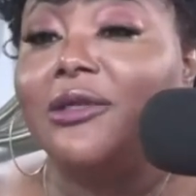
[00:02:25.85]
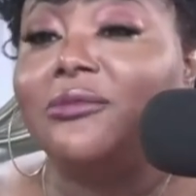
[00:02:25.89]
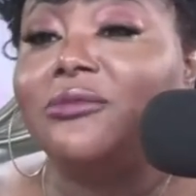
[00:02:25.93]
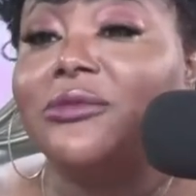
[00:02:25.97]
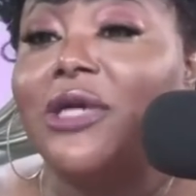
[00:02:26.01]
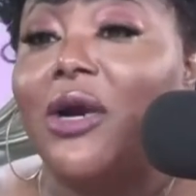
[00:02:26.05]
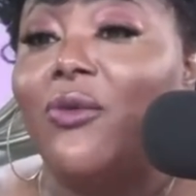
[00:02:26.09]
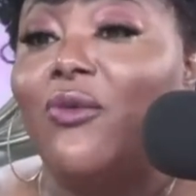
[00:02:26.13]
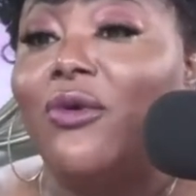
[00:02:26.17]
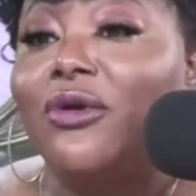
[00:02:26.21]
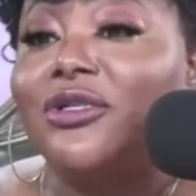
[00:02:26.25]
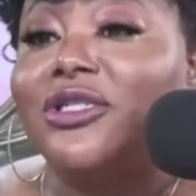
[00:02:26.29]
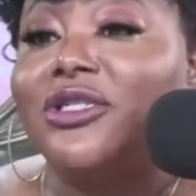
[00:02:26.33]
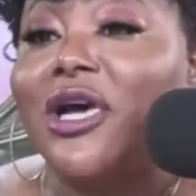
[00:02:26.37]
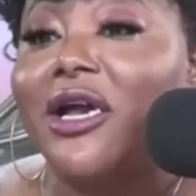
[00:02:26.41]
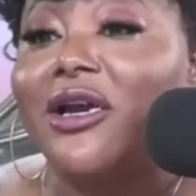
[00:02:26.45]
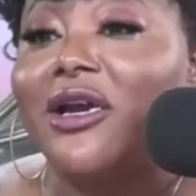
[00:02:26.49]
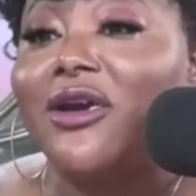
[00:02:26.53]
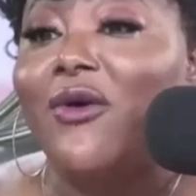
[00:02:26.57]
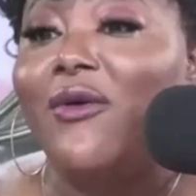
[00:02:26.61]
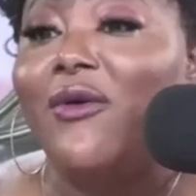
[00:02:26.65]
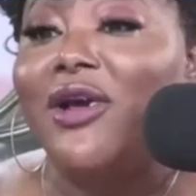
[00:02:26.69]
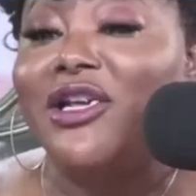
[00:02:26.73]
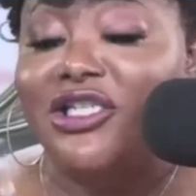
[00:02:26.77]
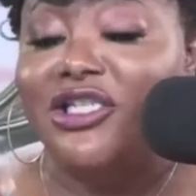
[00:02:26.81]
I want y'all to
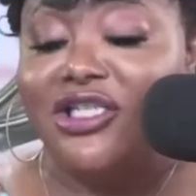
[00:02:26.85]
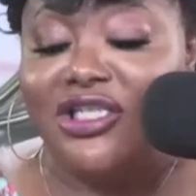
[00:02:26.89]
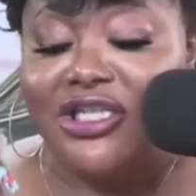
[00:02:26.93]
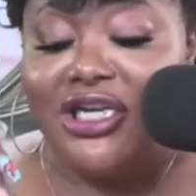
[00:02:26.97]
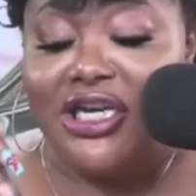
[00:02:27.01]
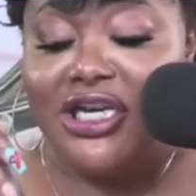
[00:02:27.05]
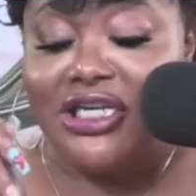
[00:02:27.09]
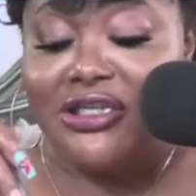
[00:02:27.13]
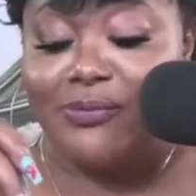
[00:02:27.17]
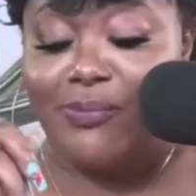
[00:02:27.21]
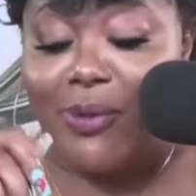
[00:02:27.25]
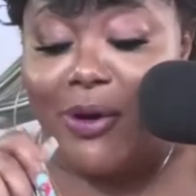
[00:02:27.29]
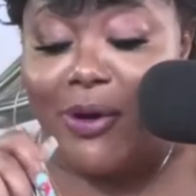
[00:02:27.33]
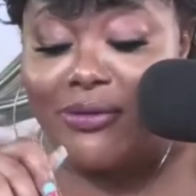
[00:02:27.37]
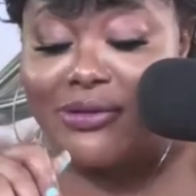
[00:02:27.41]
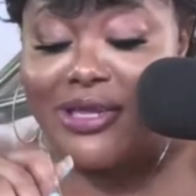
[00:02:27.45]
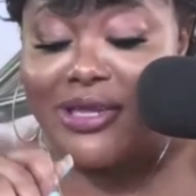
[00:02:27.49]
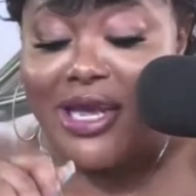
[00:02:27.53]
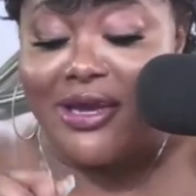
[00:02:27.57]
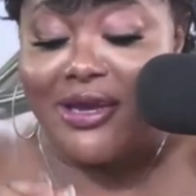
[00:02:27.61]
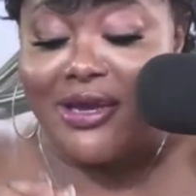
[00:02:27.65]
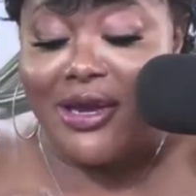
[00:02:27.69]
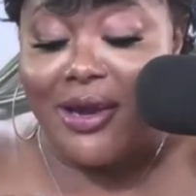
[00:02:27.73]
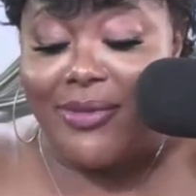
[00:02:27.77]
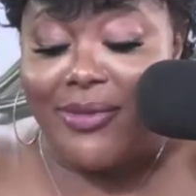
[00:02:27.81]
know it's G's birthday
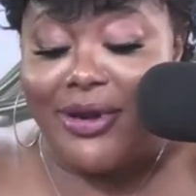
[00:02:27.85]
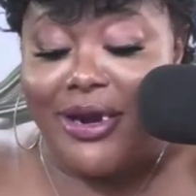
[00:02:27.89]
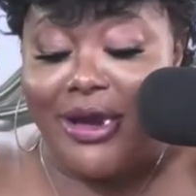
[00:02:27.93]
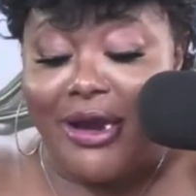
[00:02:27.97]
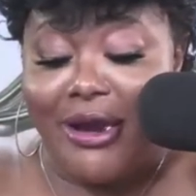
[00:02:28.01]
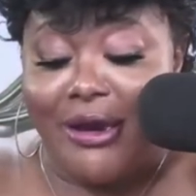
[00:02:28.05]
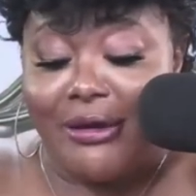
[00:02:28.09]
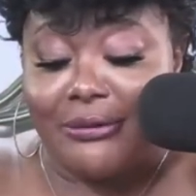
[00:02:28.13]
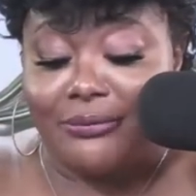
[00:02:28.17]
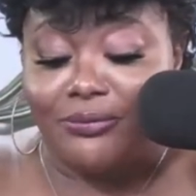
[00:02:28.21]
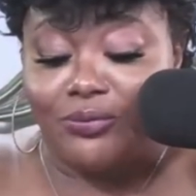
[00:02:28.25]
coming up.